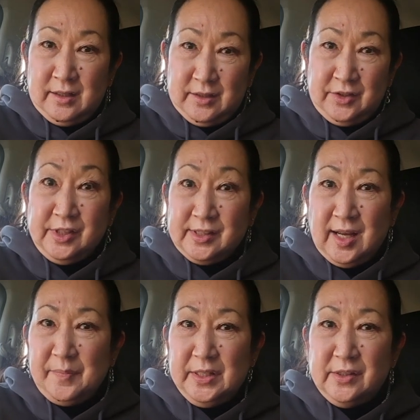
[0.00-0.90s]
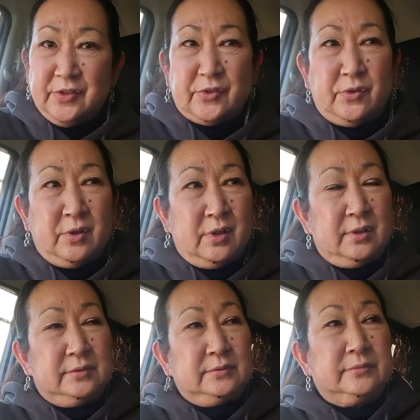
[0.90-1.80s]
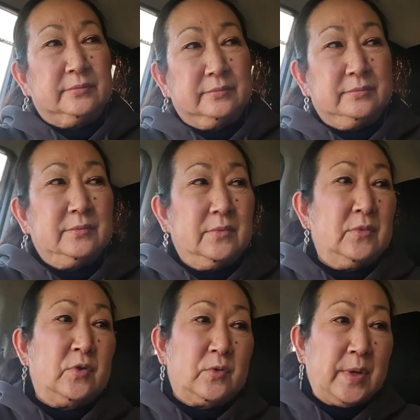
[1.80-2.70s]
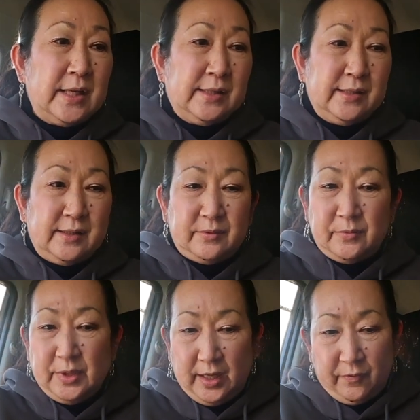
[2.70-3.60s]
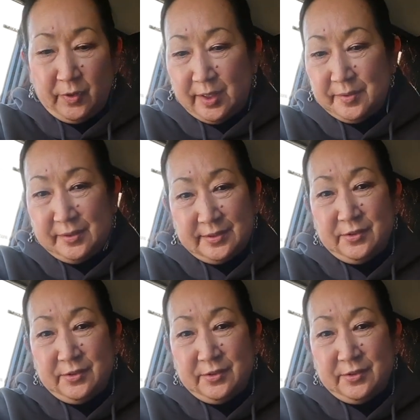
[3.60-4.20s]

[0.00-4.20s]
just coming to school dressed in whatever I